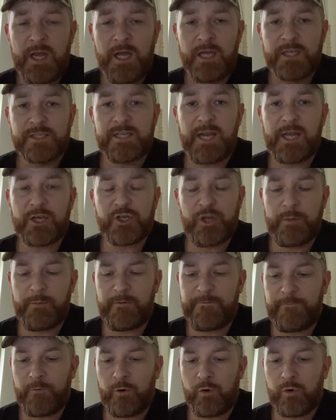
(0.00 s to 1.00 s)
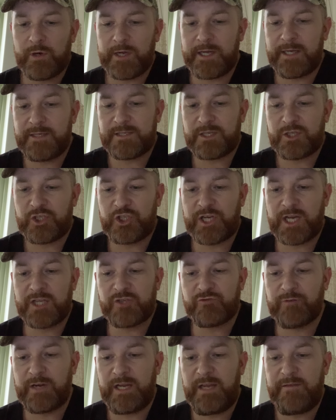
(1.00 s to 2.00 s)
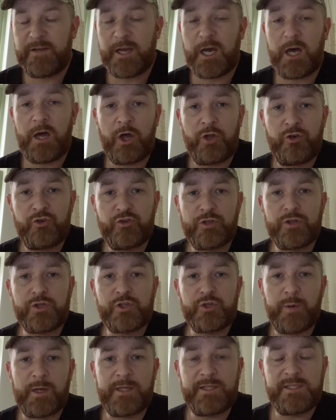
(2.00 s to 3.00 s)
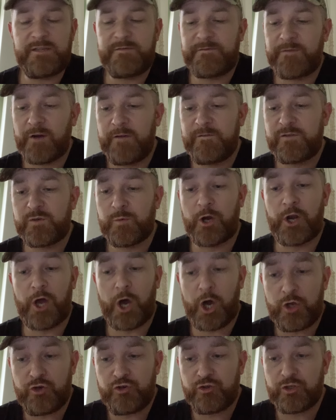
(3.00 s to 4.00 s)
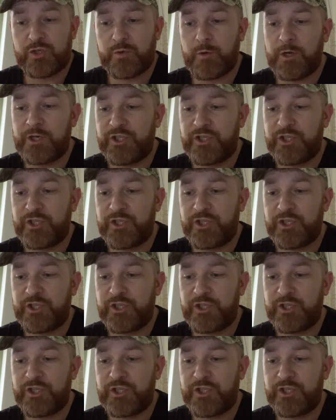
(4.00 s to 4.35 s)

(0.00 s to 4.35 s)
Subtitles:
Selection number four is Ches Reavy at 125-1. 100-1